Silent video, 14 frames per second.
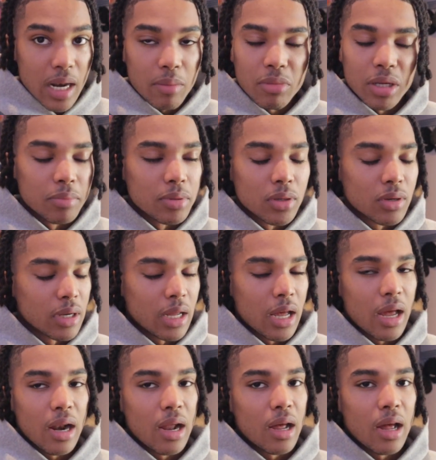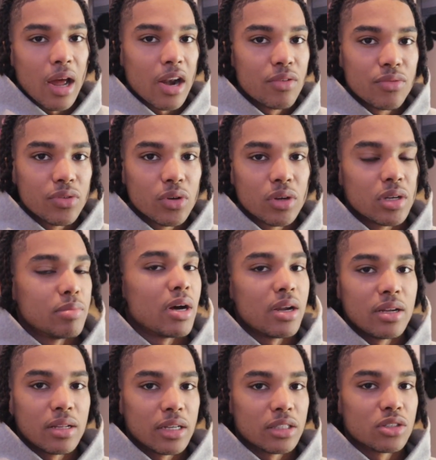And I'm like, bro, I didn't feel good
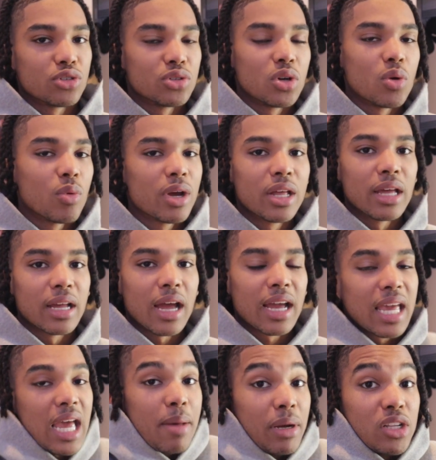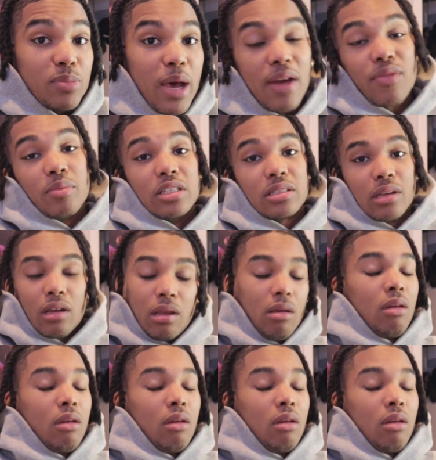about it. Like, there's no way. Like, I can't bounce back from this.